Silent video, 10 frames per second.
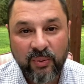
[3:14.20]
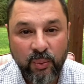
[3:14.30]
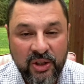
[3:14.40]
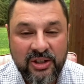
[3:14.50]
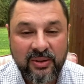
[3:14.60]

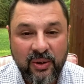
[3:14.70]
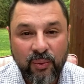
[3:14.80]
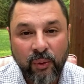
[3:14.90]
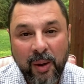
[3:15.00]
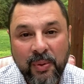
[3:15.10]
which
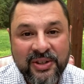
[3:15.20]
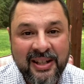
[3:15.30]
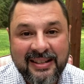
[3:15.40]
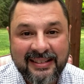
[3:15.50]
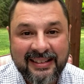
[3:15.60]

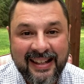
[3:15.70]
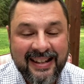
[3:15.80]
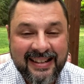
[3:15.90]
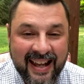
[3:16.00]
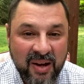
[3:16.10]
represents in
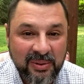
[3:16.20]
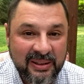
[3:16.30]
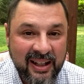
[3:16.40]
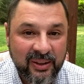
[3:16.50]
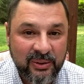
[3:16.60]
the
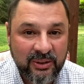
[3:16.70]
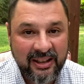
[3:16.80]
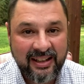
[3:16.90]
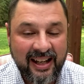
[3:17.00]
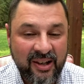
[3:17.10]
tabernacle,
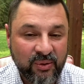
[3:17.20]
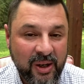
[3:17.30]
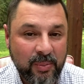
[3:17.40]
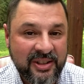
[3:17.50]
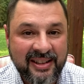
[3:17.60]
and it
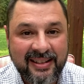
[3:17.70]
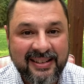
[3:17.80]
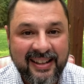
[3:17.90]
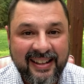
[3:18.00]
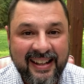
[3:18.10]

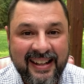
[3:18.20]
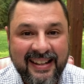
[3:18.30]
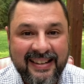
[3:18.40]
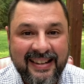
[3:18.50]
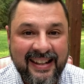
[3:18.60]
represents
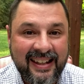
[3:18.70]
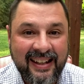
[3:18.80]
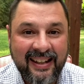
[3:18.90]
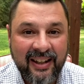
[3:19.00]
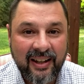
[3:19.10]

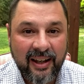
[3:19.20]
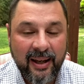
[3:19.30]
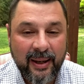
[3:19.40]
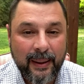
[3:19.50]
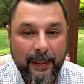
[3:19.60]
in
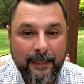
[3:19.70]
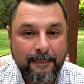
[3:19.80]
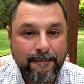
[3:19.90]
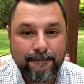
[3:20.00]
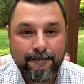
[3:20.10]

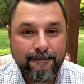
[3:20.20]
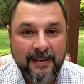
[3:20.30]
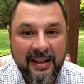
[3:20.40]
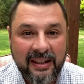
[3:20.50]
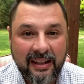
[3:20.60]

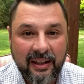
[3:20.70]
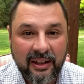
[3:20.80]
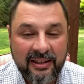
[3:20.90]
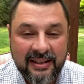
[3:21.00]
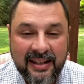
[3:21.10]

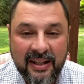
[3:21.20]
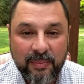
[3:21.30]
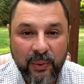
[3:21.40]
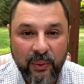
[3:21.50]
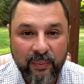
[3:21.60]
the
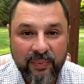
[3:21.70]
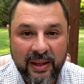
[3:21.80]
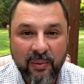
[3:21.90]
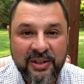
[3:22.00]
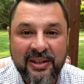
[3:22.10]
temple.
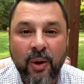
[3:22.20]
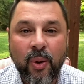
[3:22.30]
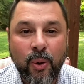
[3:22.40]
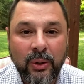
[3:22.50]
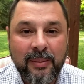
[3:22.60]
It was in the
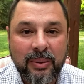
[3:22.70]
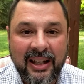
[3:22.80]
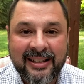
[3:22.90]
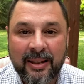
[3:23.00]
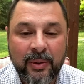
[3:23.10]
holy
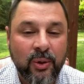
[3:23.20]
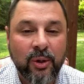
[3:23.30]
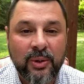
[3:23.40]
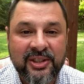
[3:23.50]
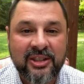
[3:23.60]
place. The
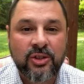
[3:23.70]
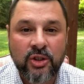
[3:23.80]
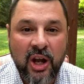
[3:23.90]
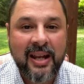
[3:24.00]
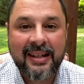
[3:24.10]
menorah was this
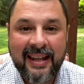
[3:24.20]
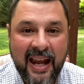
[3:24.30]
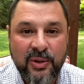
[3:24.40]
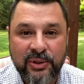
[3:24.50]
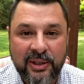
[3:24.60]
giant
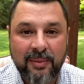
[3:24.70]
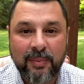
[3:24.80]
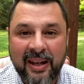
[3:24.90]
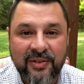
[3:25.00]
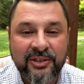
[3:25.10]
candlestick
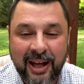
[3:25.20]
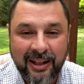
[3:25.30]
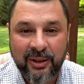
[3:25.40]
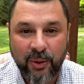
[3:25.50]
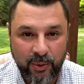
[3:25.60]
made of
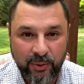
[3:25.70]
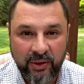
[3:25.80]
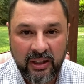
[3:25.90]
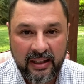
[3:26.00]
solid gold,